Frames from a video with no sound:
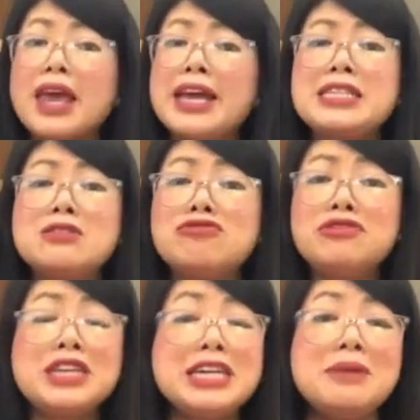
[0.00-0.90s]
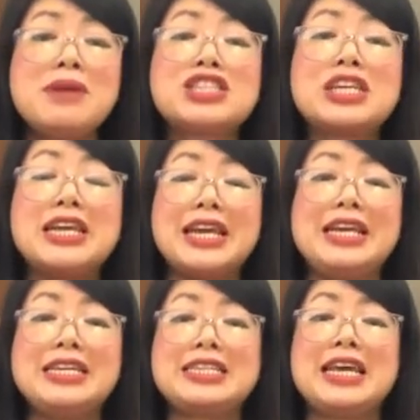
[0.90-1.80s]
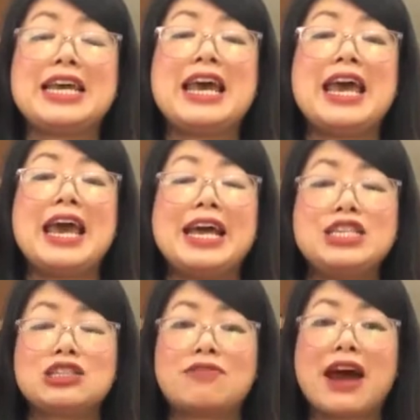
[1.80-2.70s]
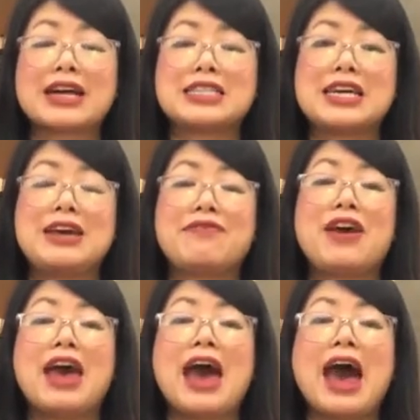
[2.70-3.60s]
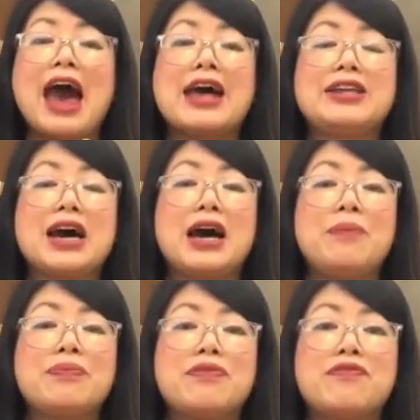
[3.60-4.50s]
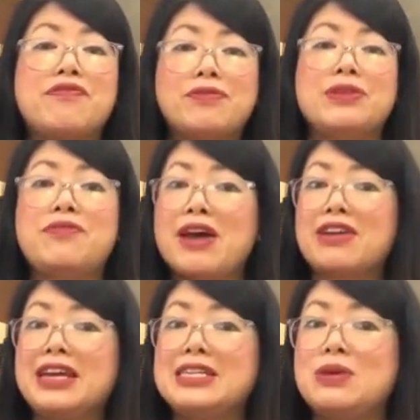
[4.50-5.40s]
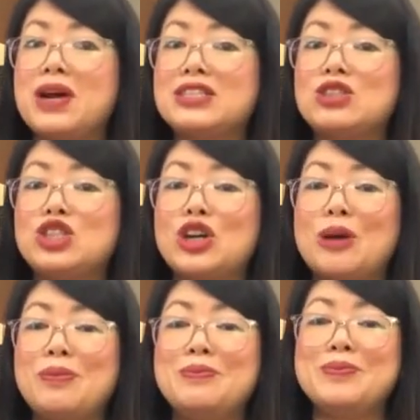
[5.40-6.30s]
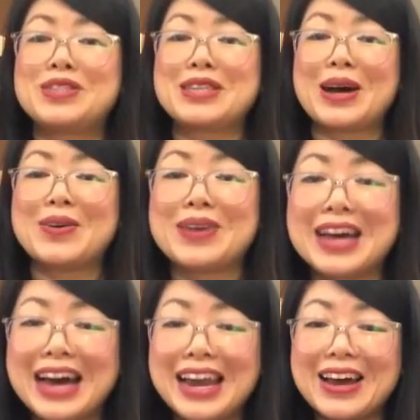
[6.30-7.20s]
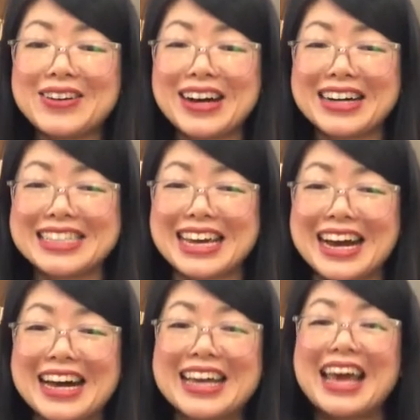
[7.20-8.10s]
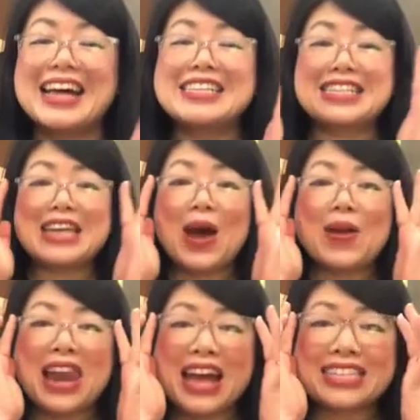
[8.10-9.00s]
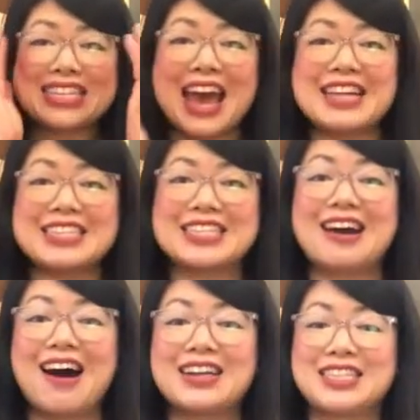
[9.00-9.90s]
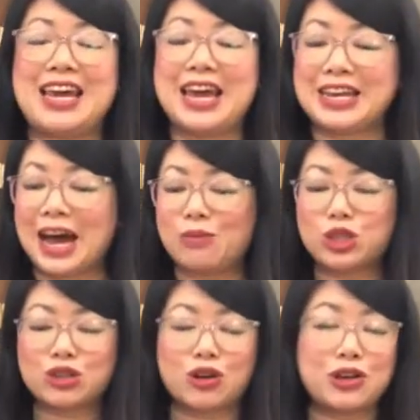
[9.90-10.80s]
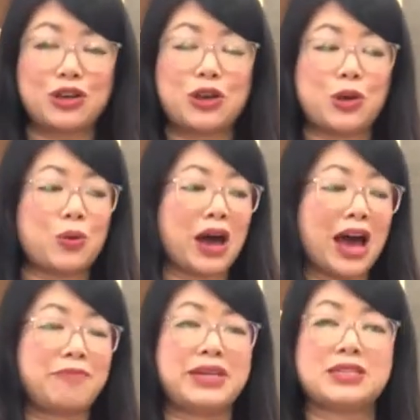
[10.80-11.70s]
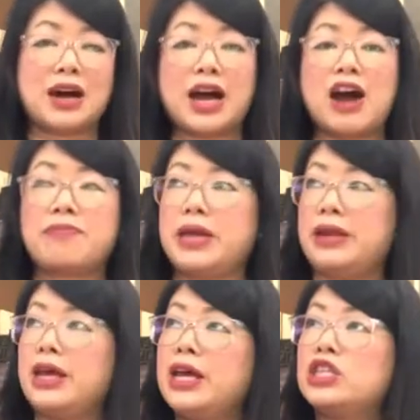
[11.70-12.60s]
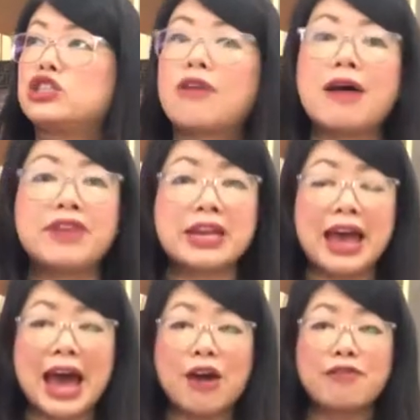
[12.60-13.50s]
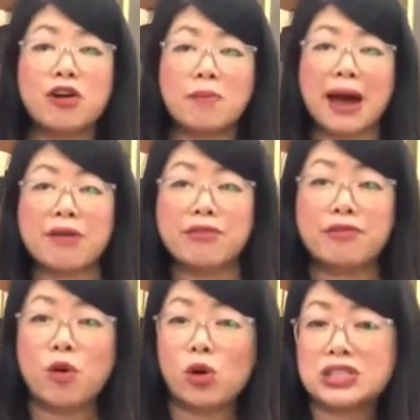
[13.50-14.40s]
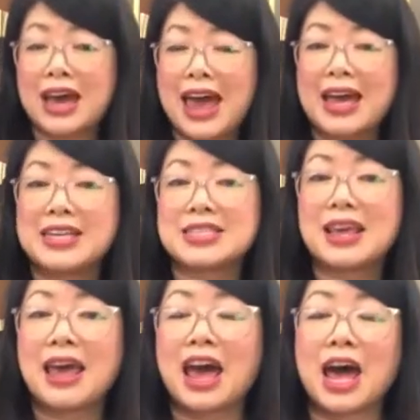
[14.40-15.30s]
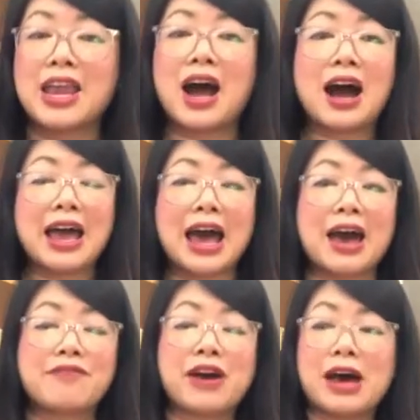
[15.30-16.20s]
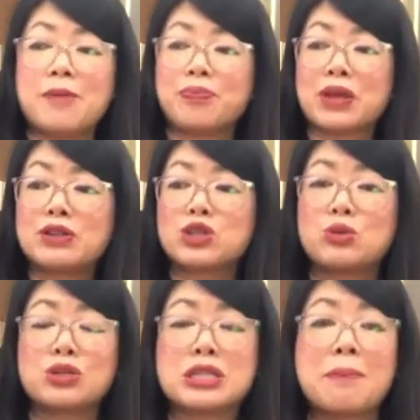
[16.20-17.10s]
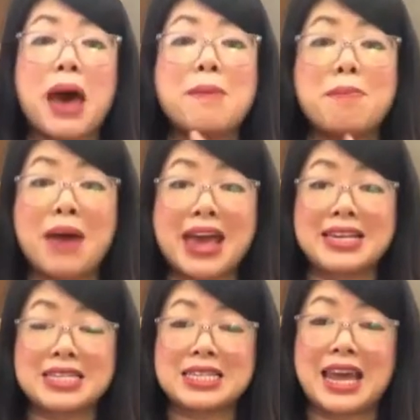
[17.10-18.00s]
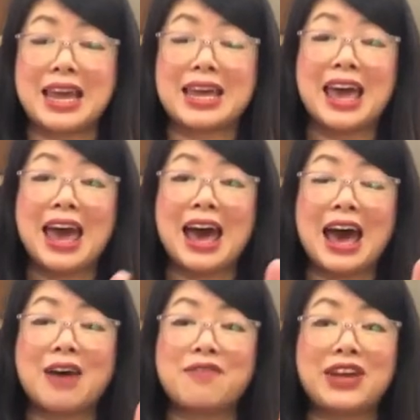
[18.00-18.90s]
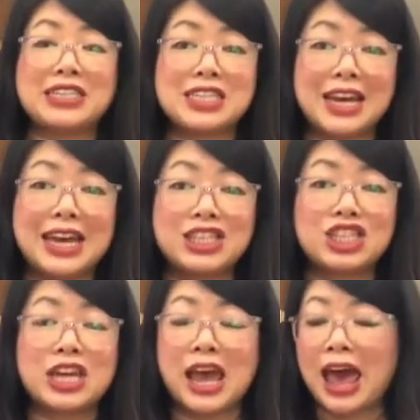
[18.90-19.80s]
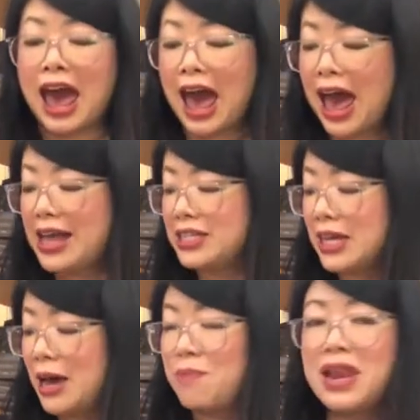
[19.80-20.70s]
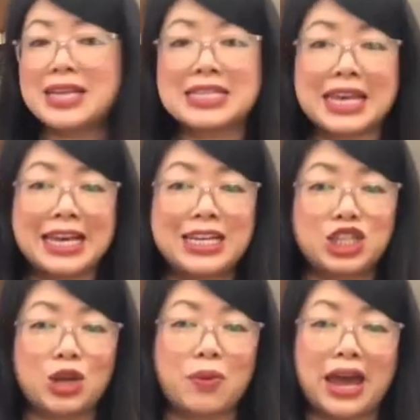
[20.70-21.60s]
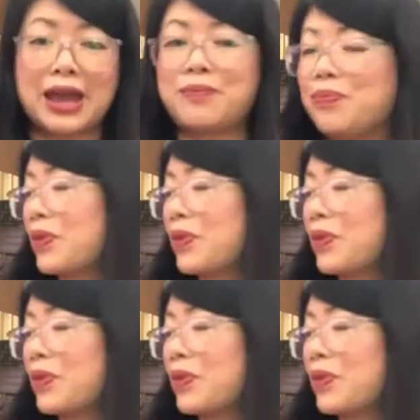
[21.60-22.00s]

it's a really much an easy, interactive, and um, very easy way to shop. So, hello Nadia. So, let's get started. I'm sure you have been dying. I've been traveling now for about four days and I have um, saw some amazing uh, vintage and um, let's ease you in.